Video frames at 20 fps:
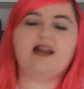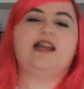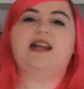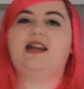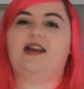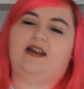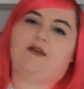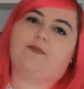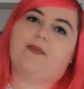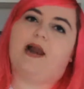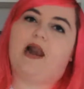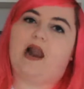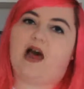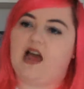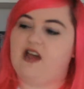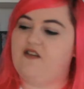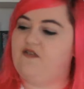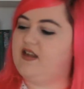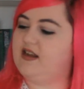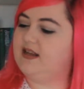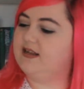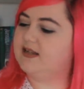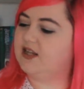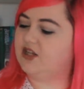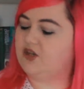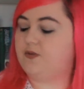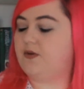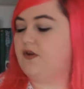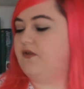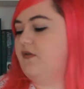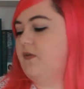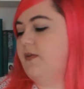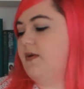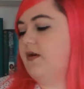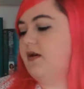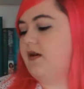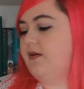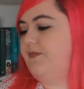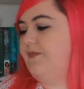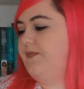needed it in my life, and it's such a beautiful
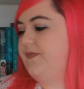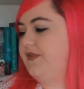book.